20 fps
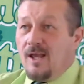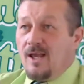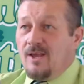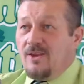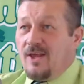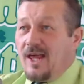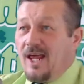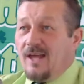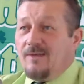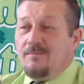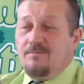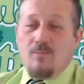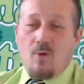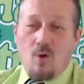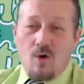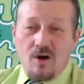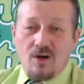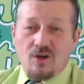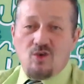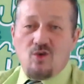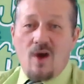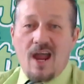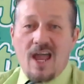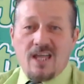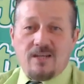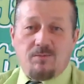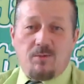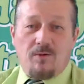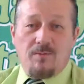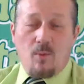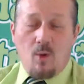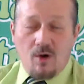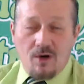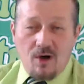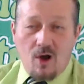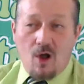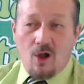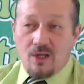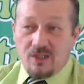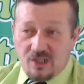that had more grasp or more
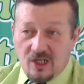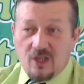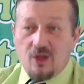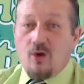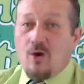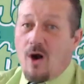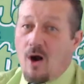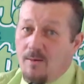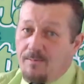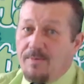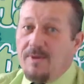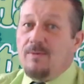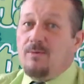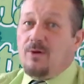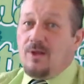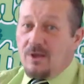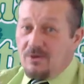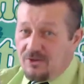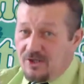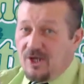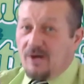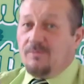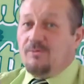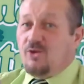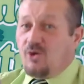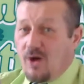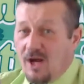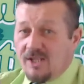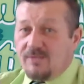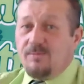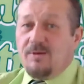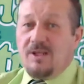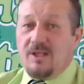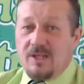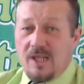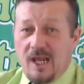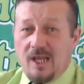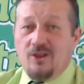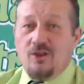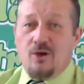knowledge, and there are people out there, trust me,
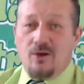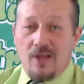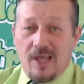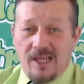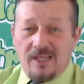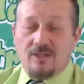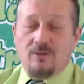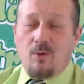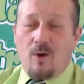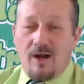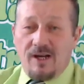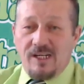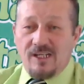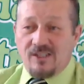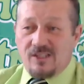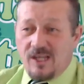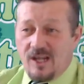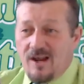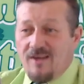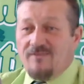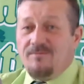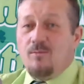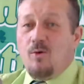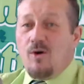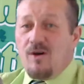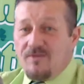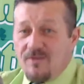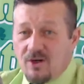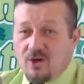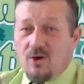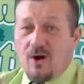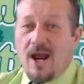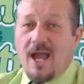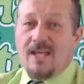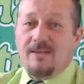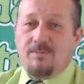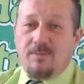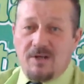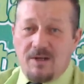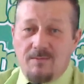in their late 20s that have more of a
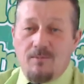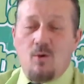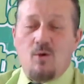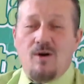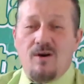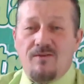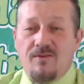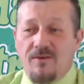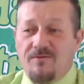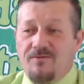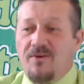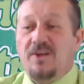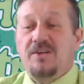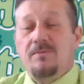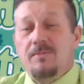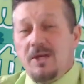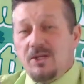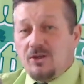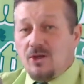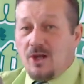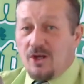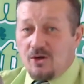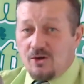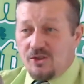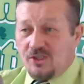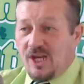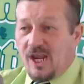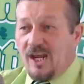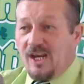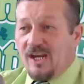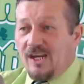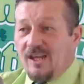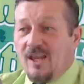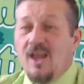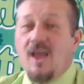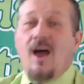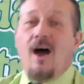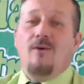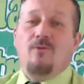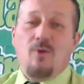grasp and a more of a fundamental understanding
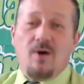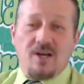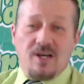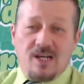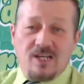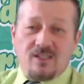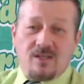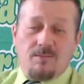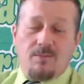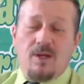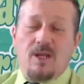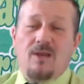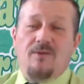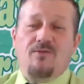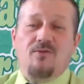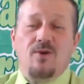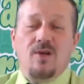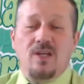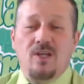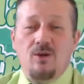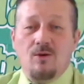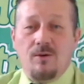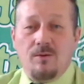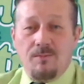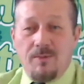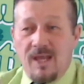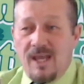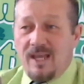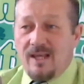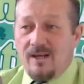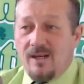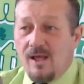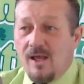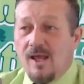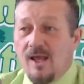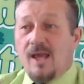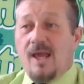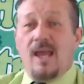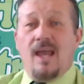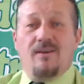of what it is to be a free human being.
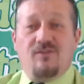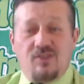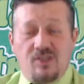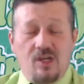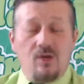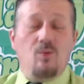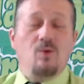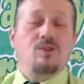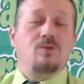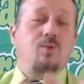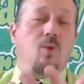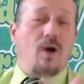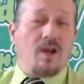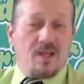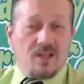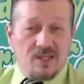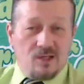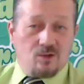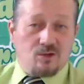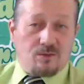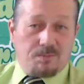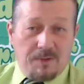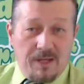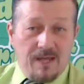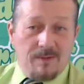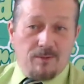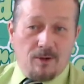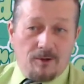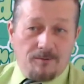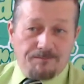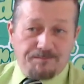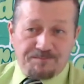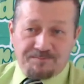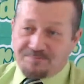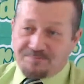If she was one of those people,